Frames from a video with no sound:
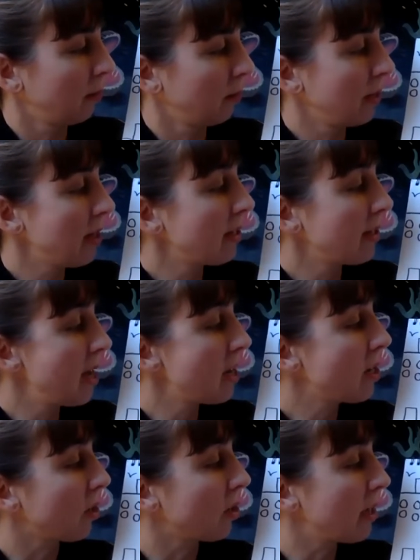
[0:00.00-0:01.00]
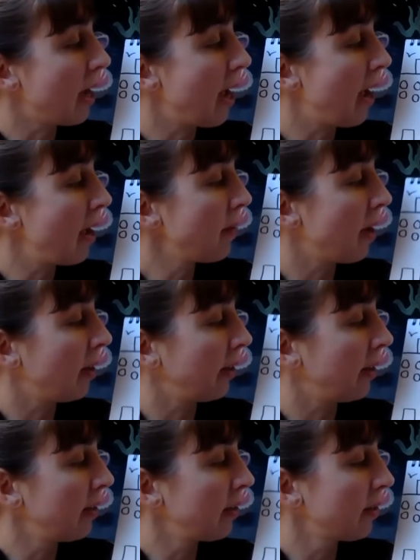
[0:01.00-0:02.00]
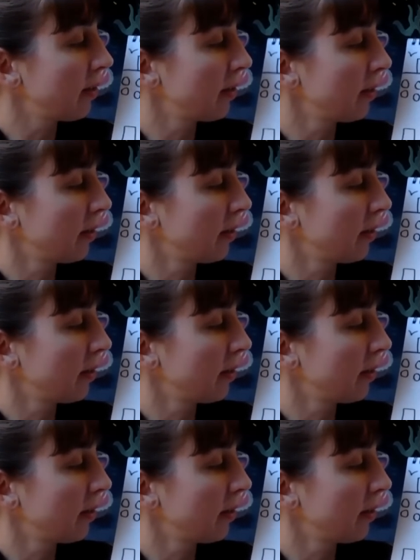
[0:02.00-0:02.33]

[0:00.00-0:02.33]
Please take your time on this.